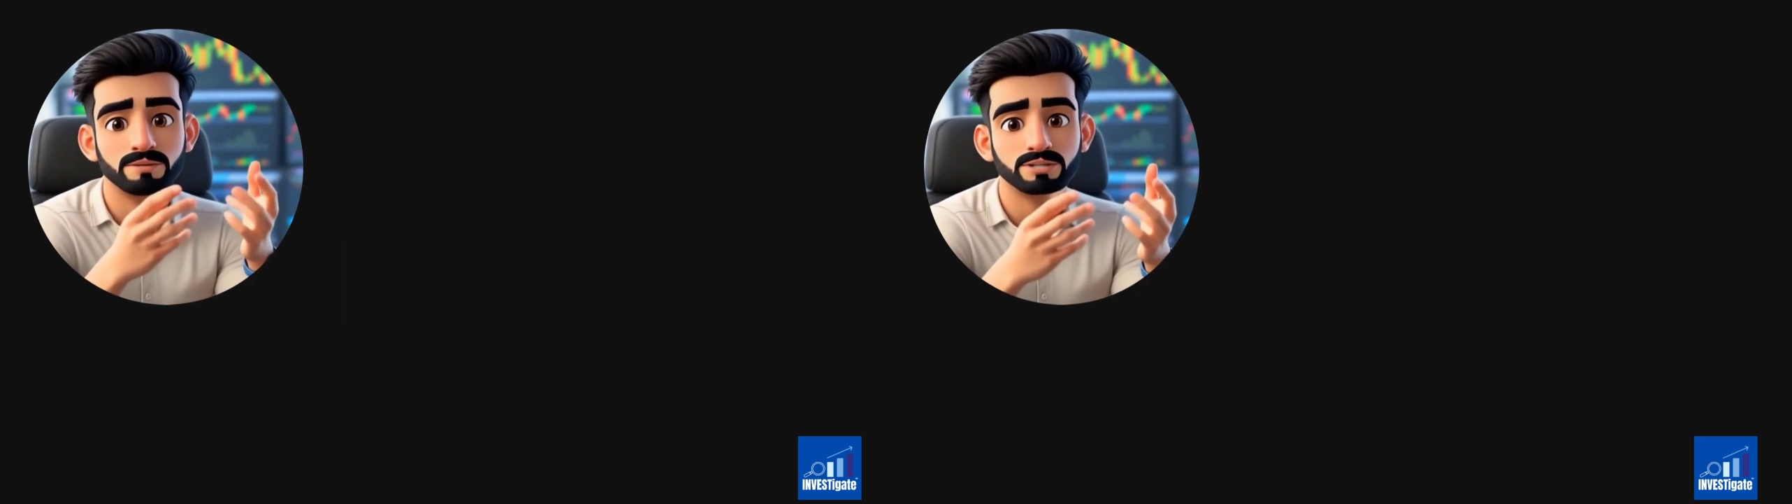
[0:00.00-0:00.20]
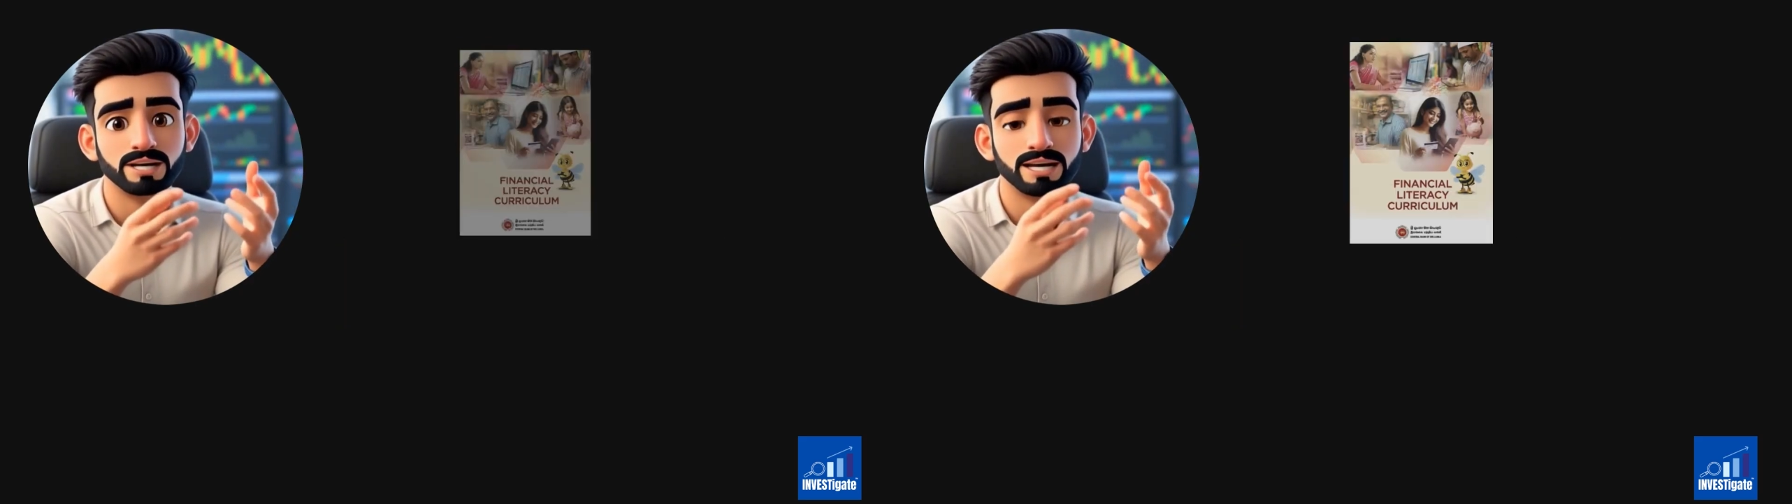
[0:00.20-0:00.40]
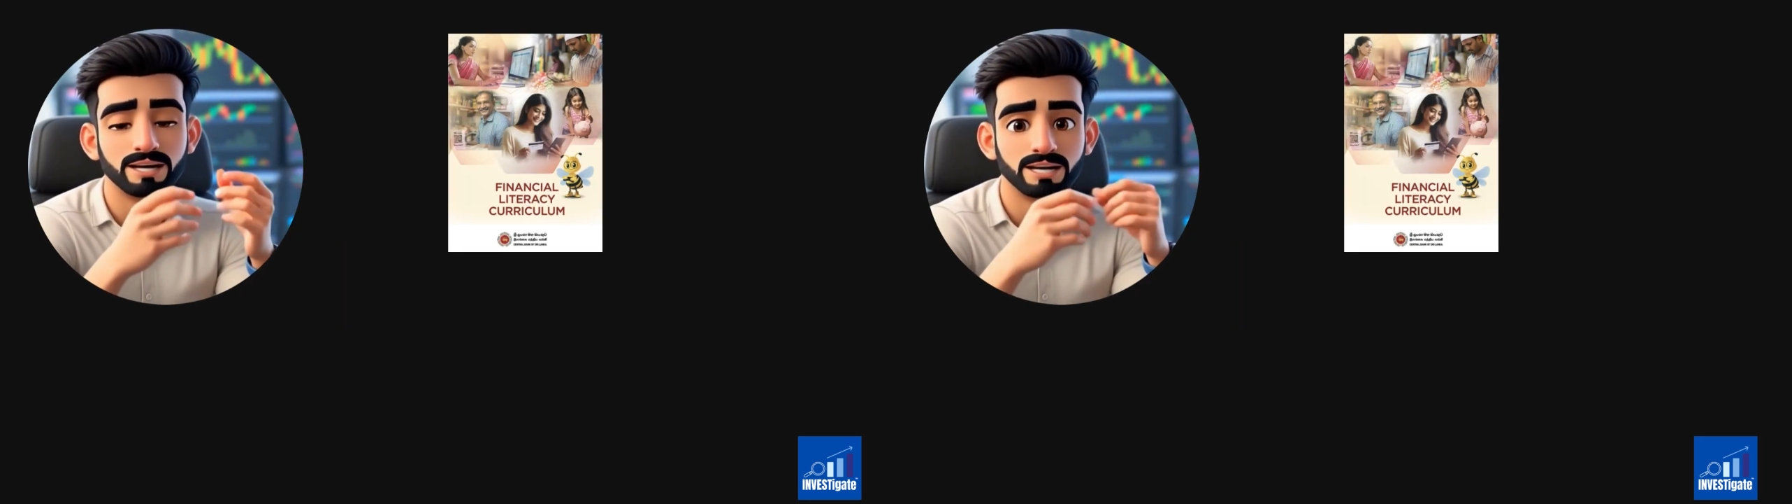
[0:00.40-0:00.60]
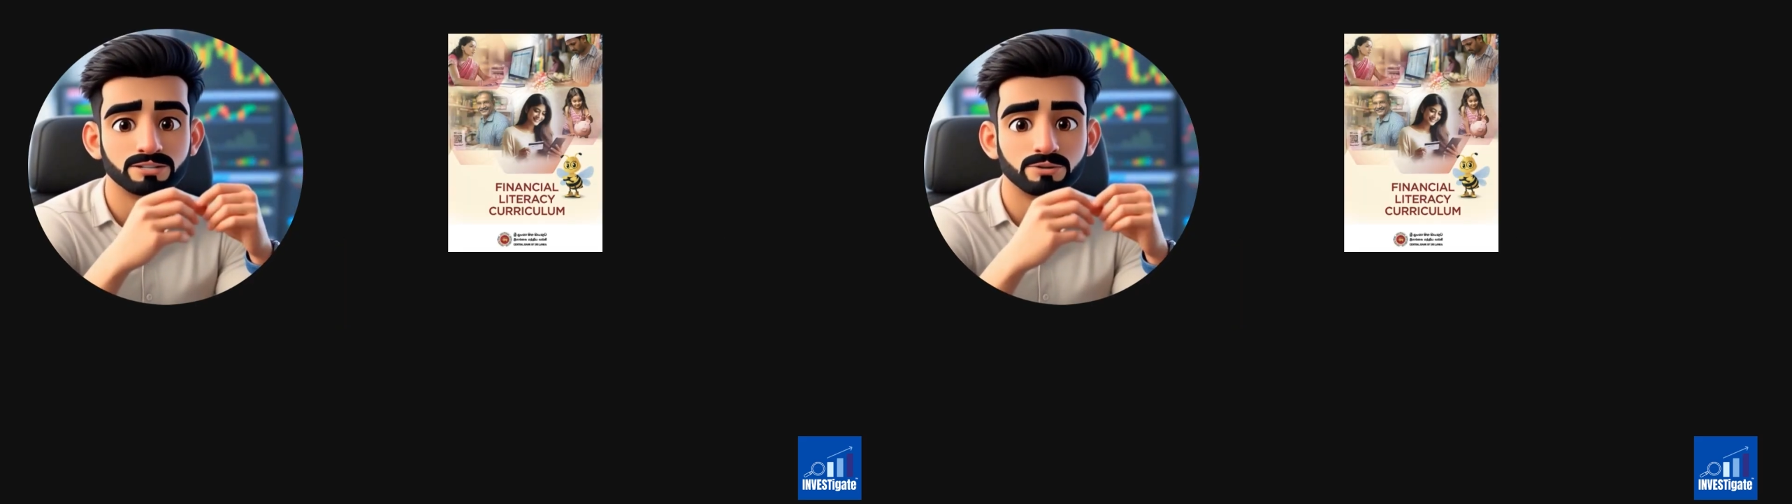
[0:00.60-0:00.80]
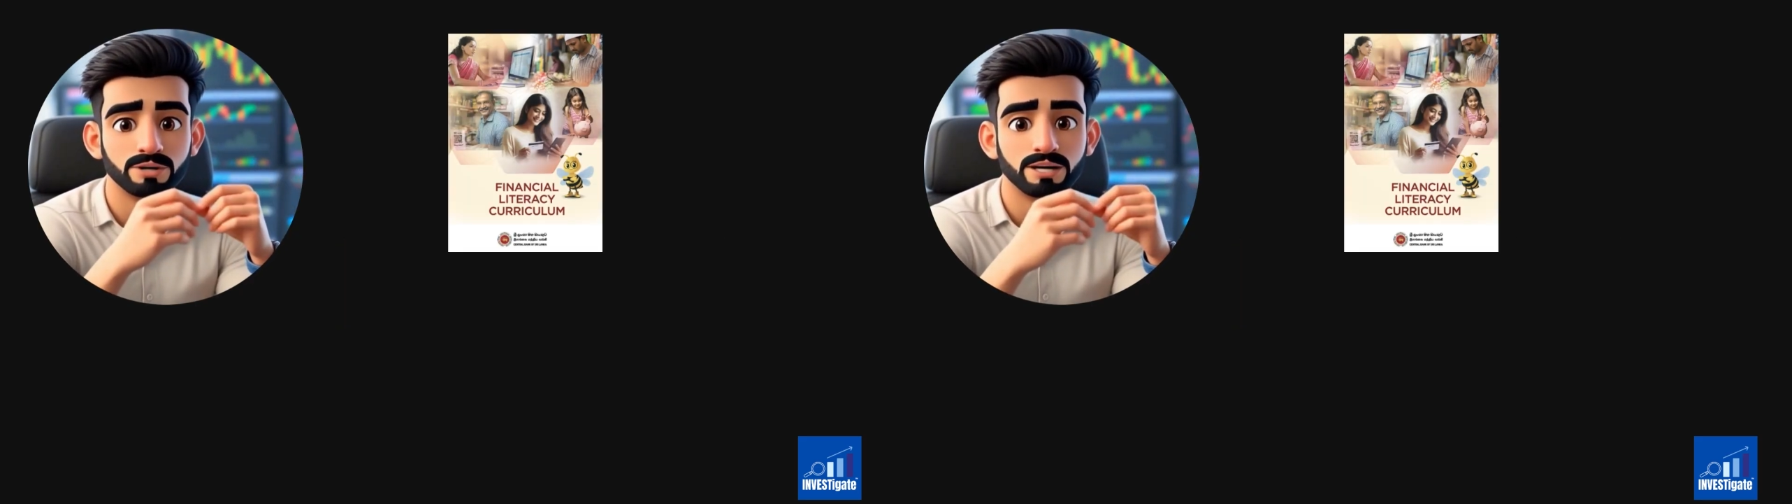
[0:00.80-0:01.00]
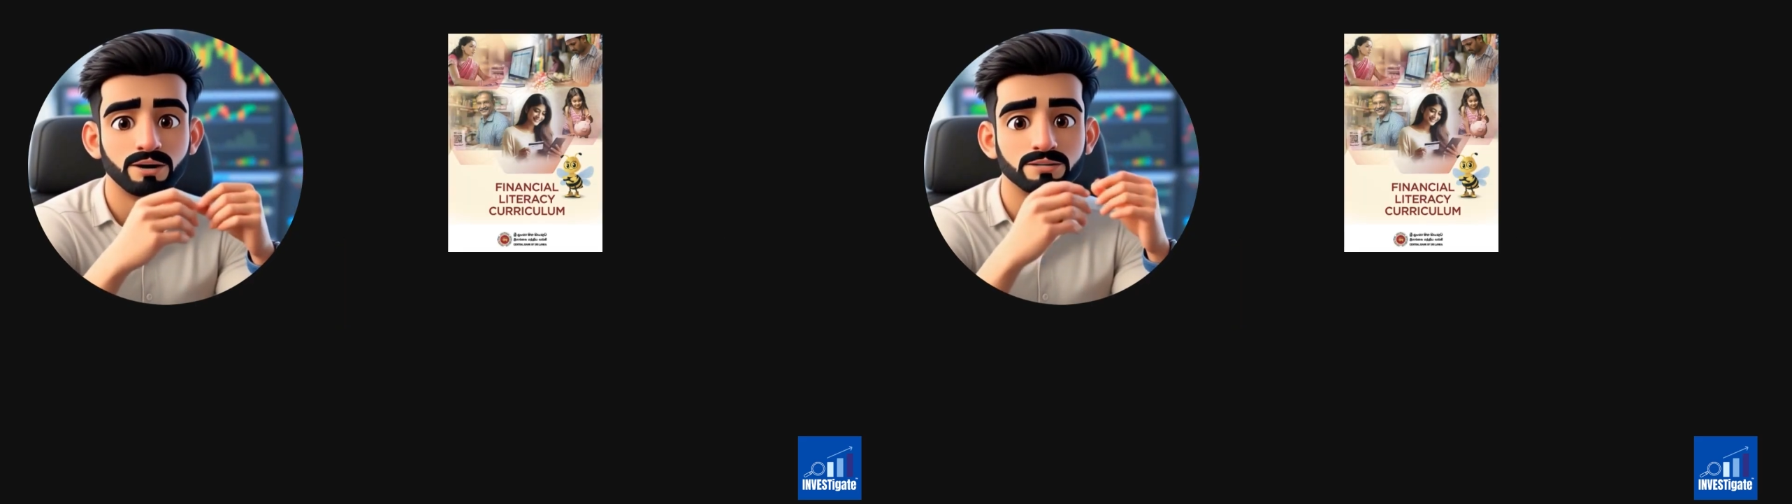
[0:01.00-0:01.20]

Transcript: Today, let us look at our